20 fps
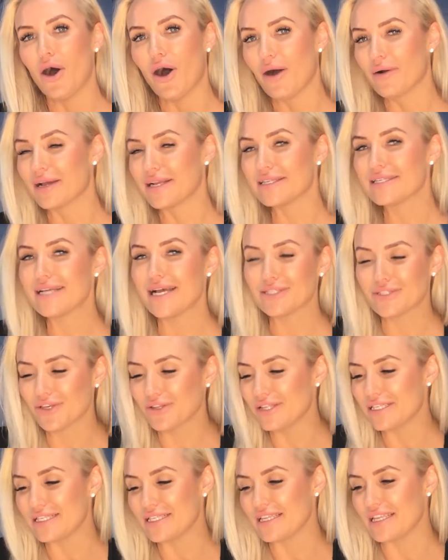I'm going to touch
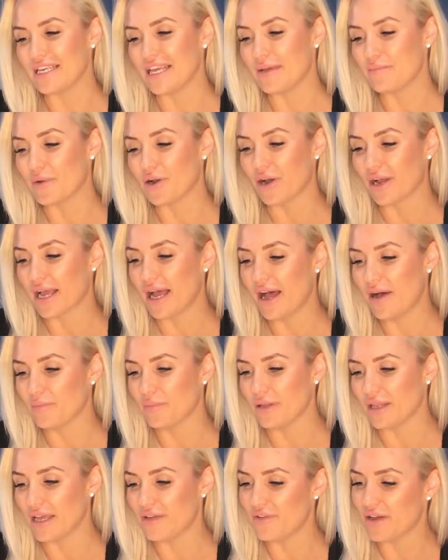on this at the end, but I can't
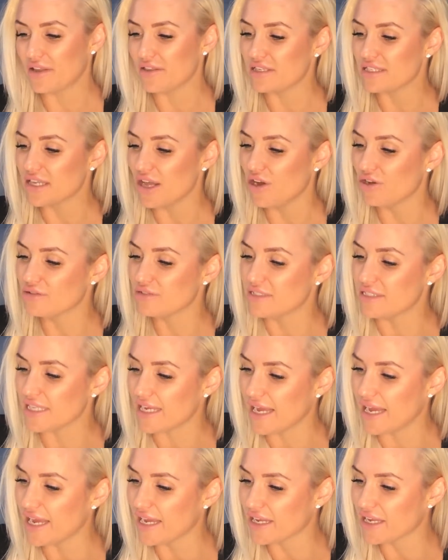believe how this whole
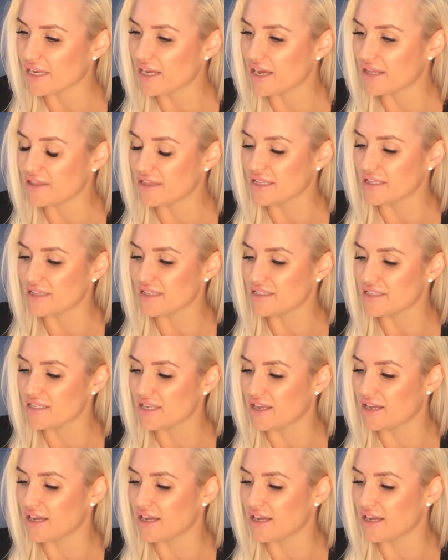deck, I think there's